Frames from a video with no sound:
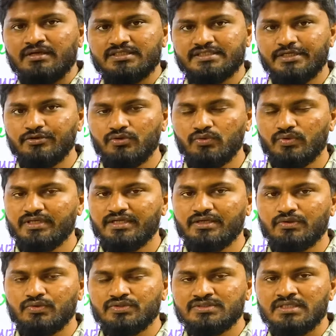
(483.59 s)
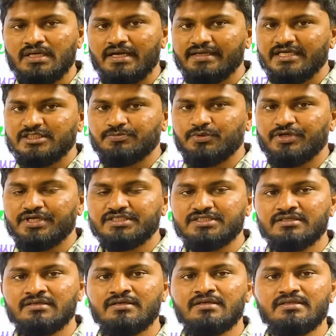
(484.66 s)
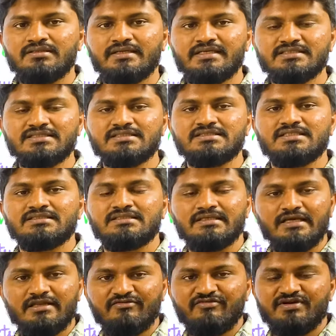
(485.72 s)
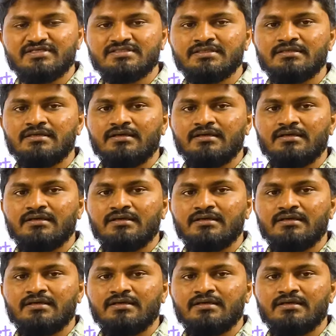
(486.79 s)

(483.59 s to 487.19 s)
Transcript: Schedule 1 includes highest protection, that is such as elephants,